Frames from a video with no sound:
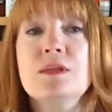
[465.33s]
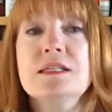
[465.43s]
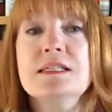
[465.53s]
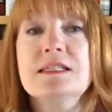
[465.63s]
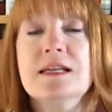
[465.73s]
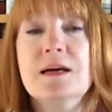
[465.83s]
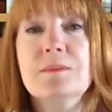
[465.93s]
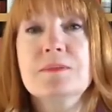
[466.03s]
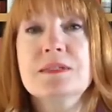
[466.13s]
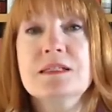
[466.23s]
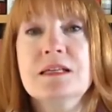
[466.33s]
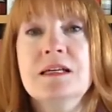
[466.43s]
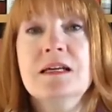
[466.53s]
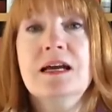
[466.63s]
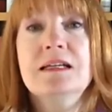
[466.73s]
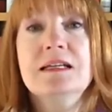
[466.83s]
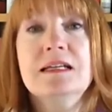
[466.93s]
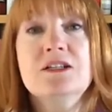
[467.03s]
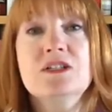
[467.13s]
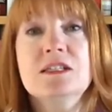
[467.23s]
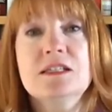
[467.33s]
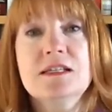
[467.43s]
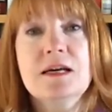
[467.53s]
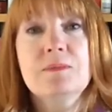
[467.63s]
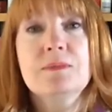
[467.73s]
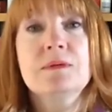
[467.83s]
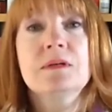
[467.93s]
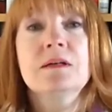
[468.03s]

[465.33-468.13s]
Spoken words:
the steps. And at each step,